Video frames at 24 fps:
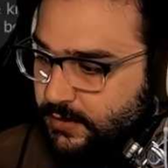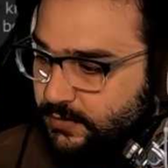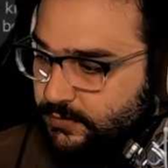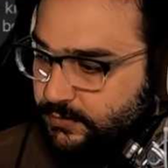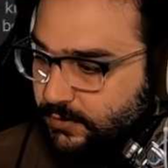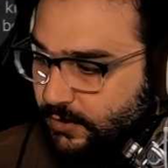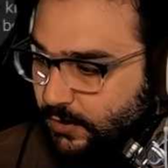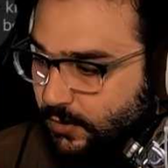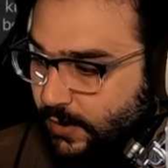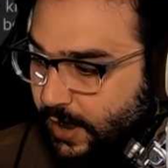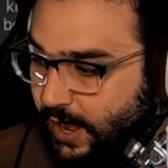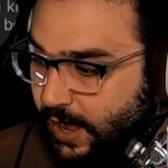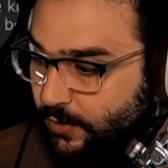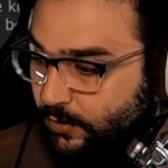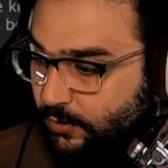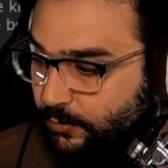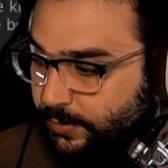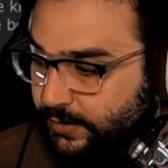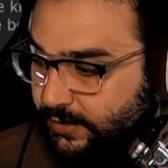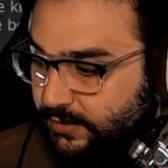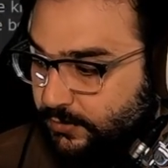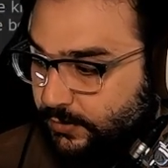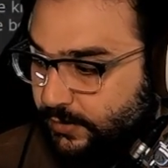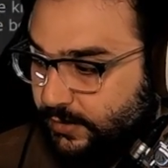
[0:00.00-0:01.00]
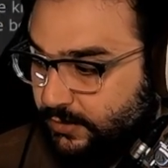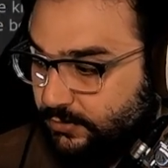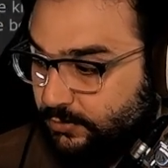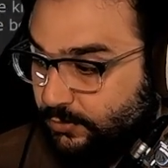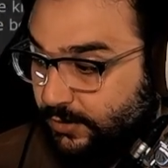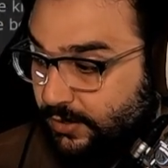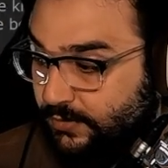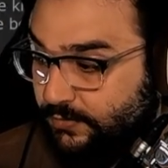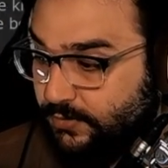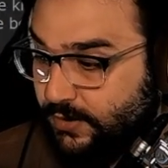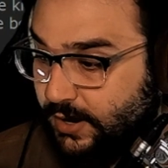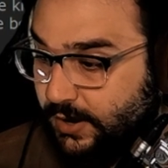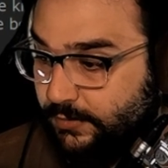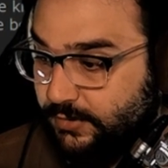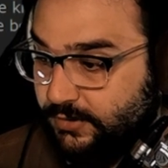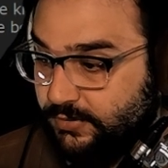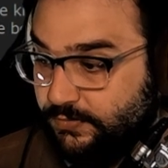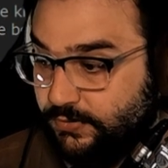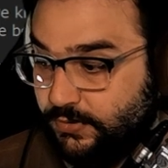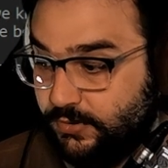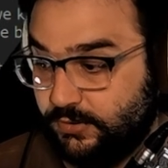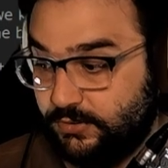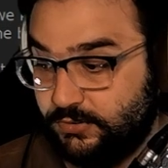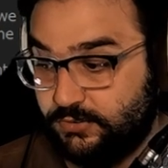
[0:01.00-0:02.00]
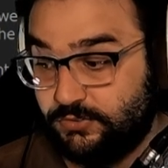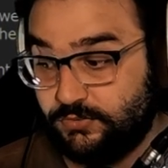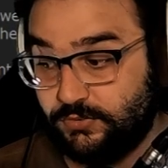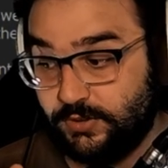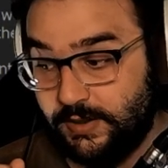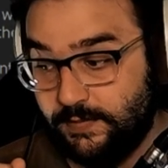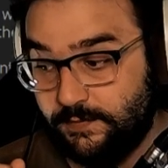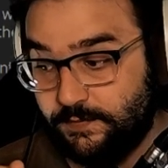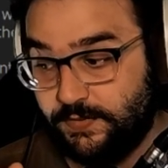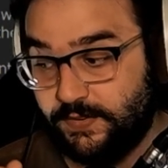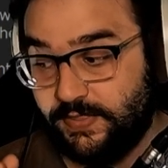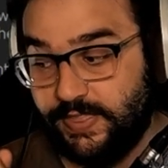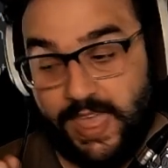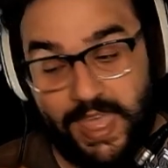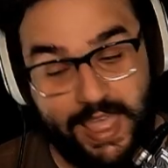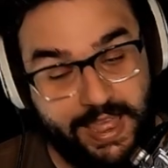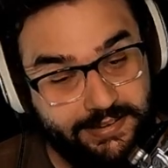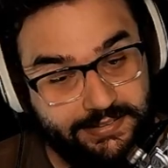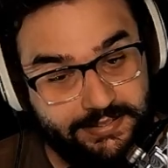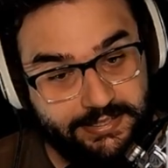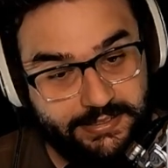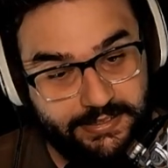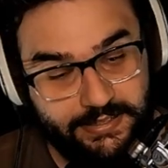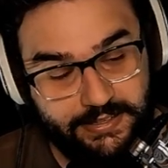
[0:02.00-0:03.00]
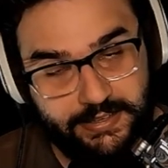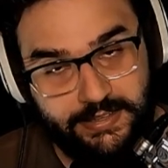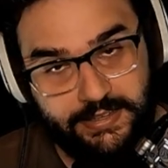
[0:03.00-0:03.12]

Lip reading: So I will be doing a 24-hour stream for that,